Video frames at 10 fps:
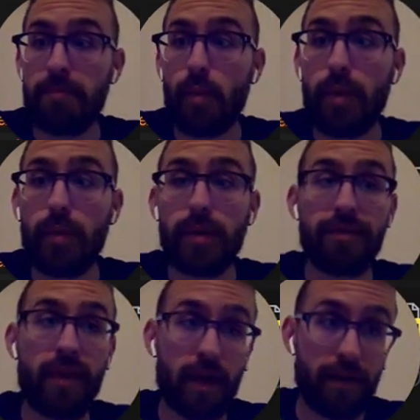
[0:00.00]
we would
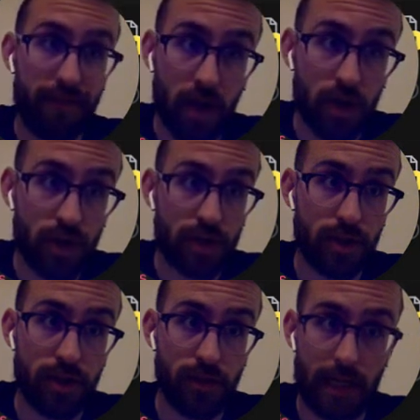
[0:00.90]
define a function to
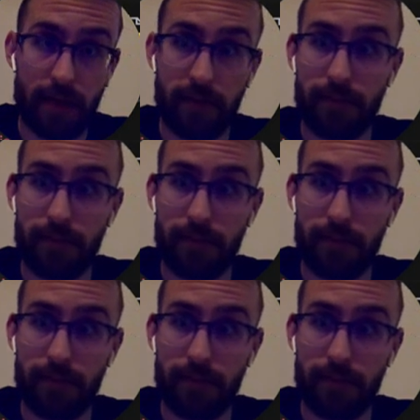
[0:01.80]
do that.